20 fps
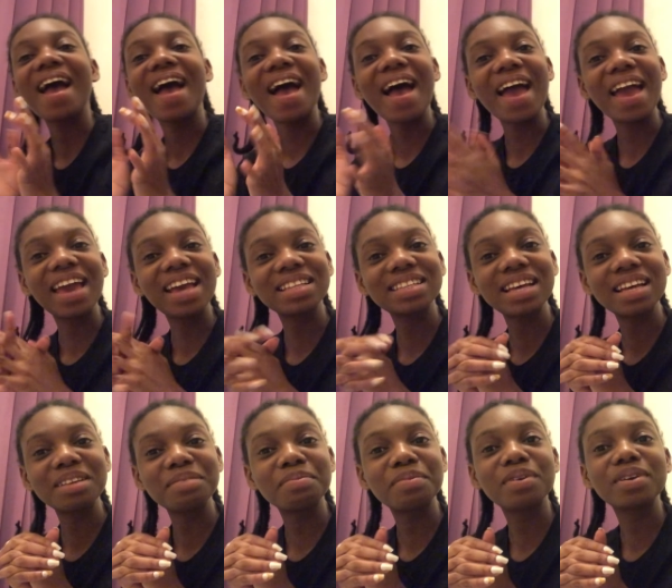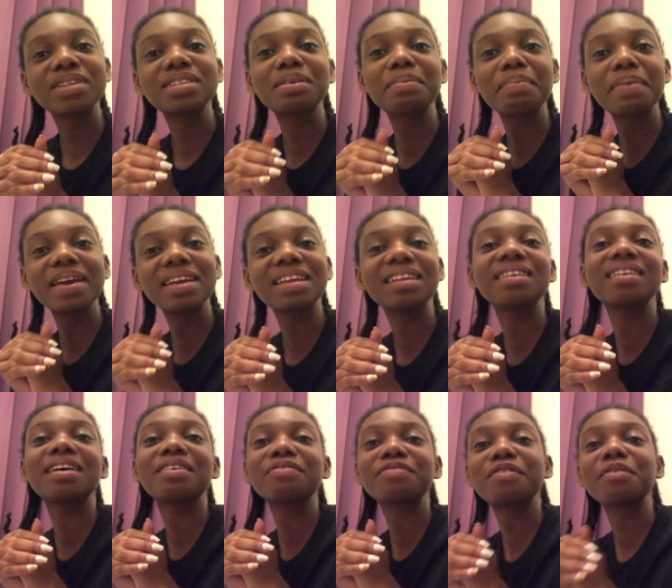I entered the bus, paid
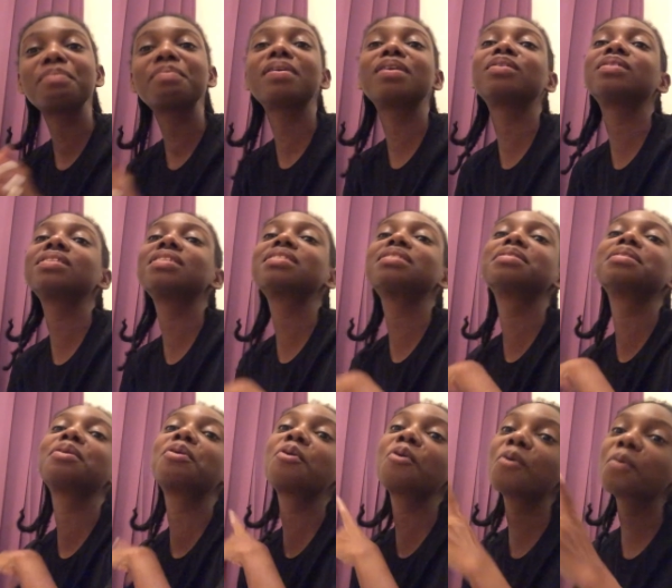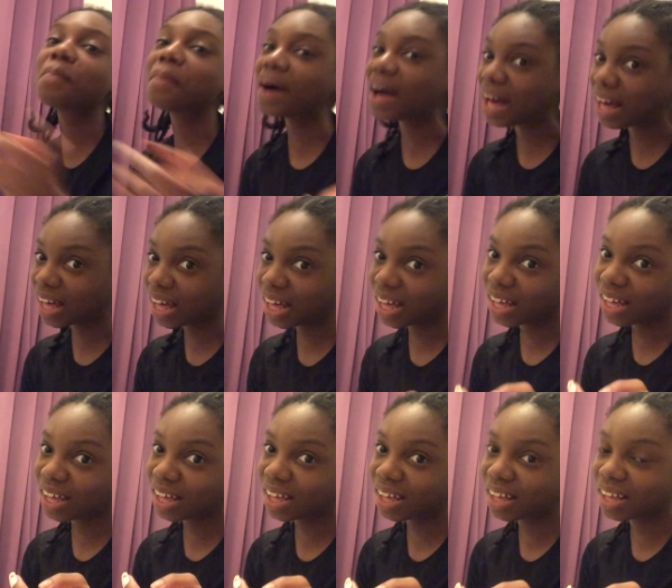another £4 to go back
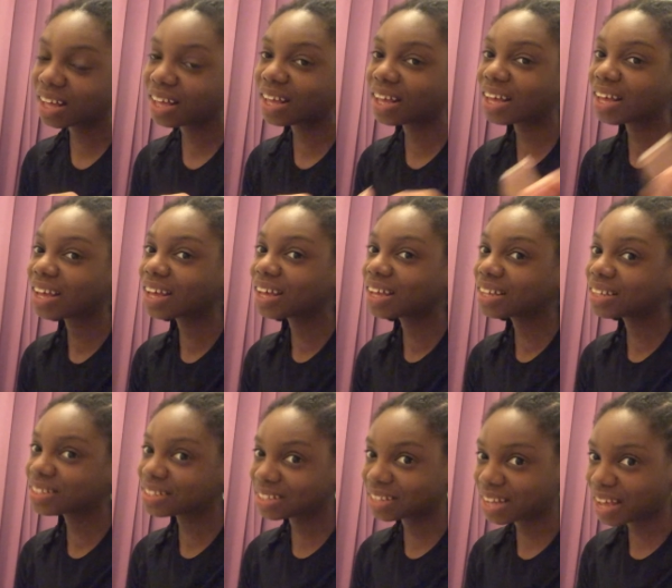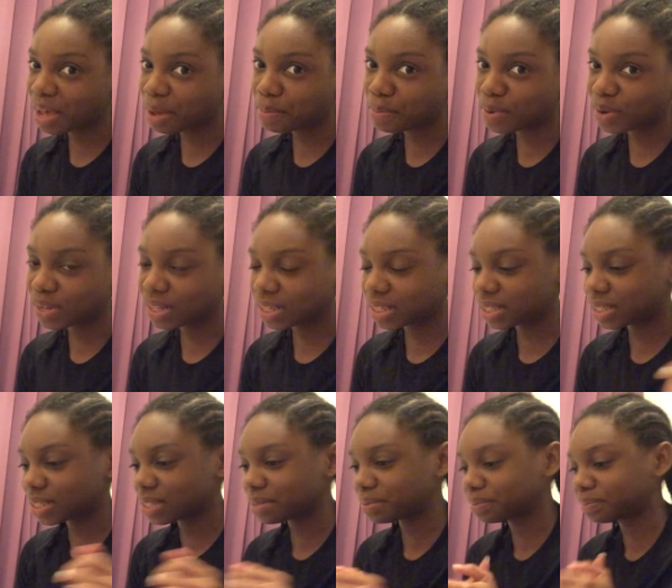to the airport.
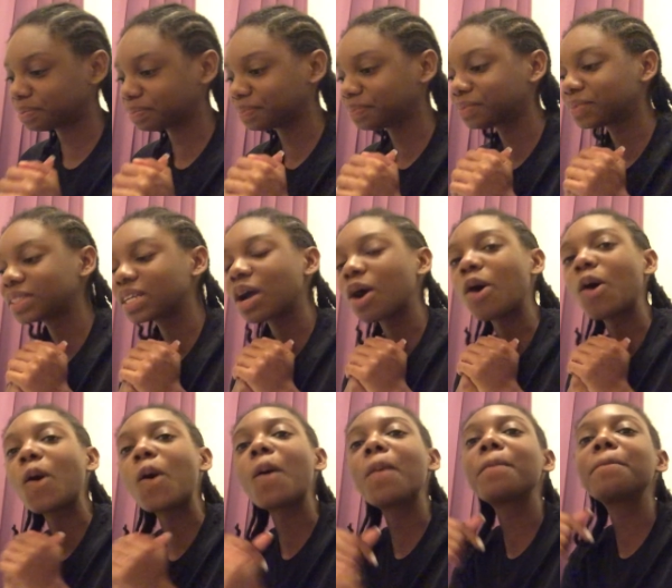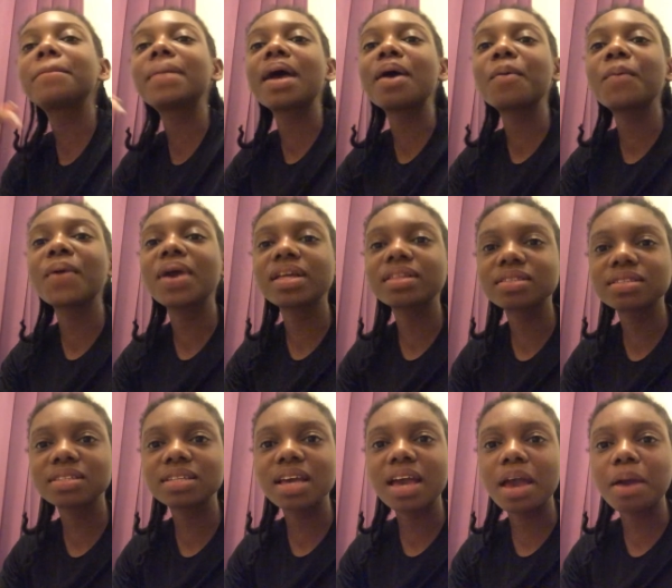On my way to
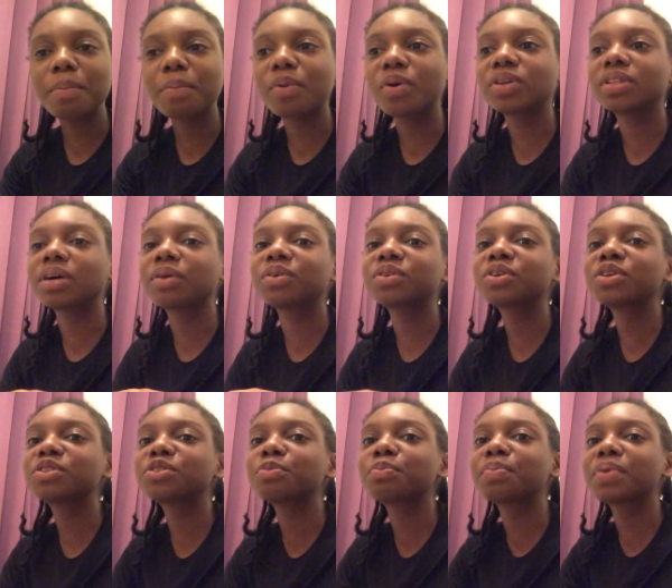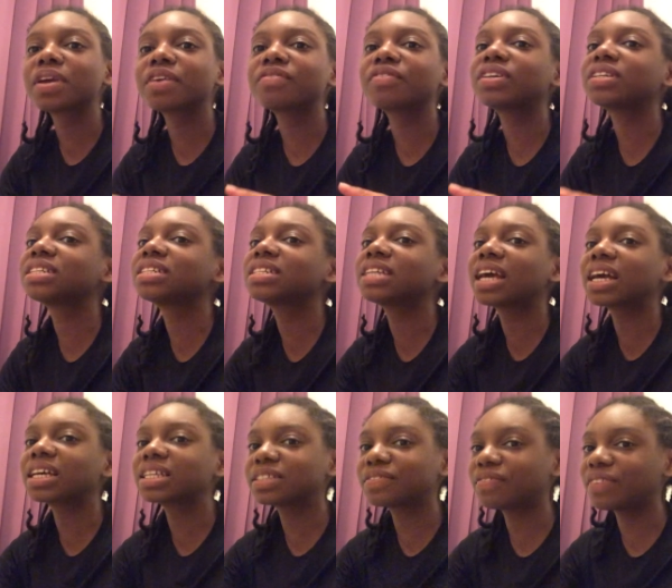the airport, I was going to pay for the
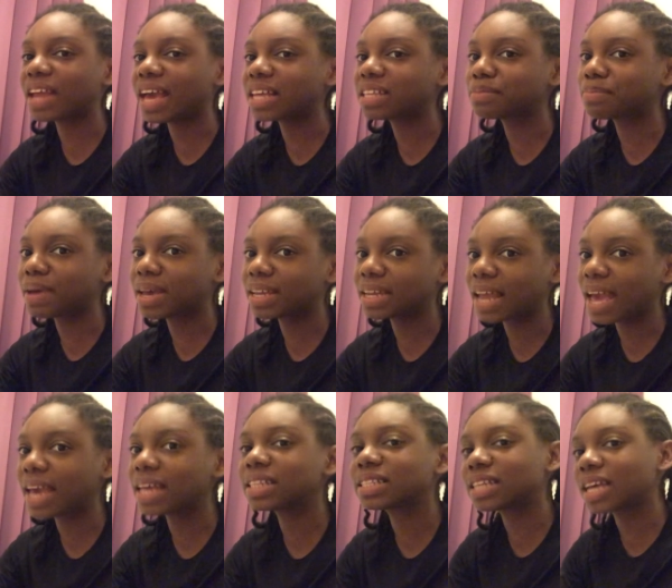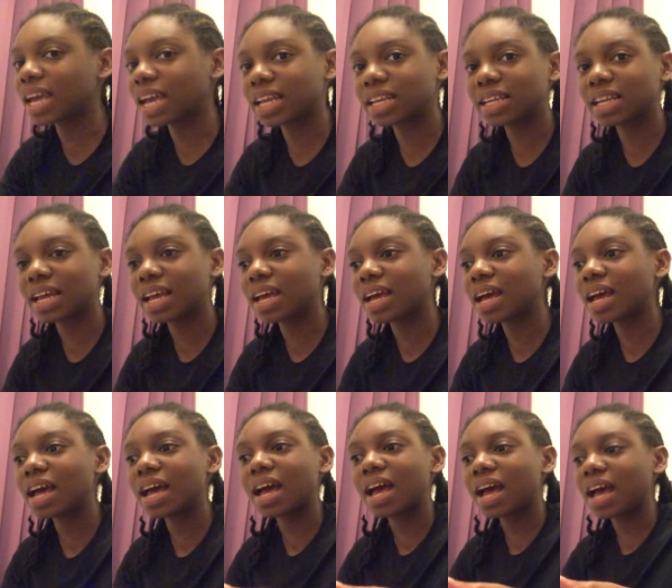next flight by 9:10,
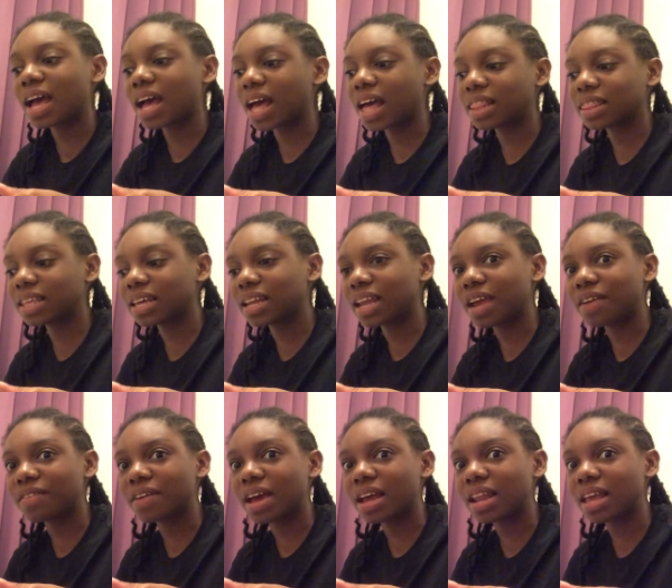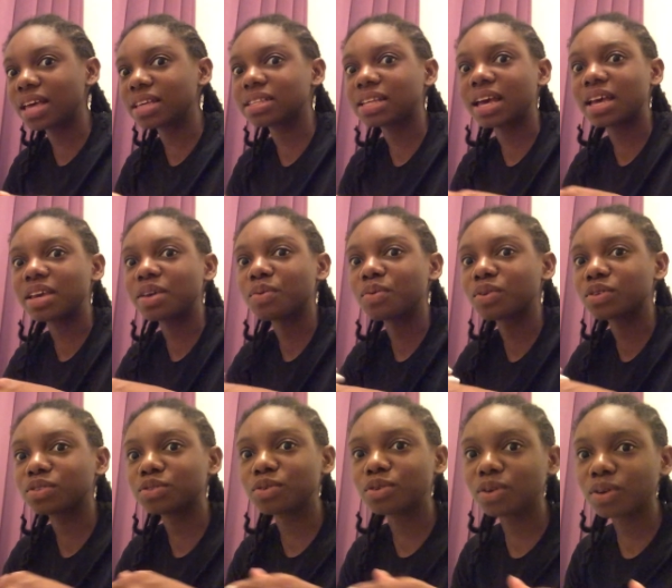and then I realized that it was
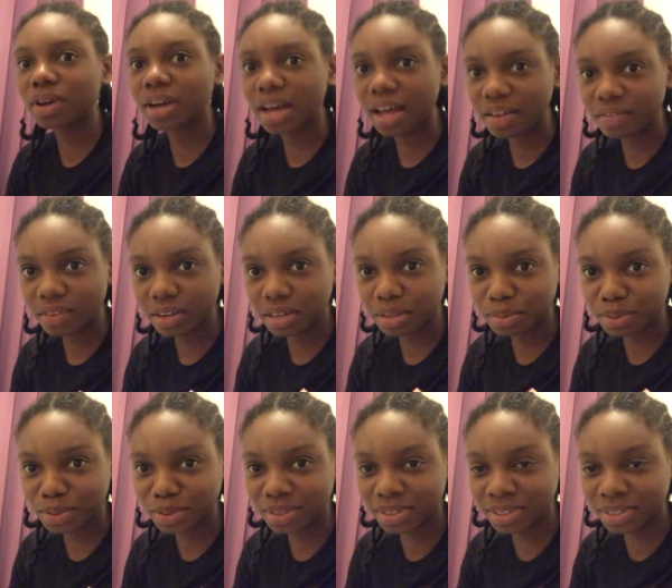no longer available.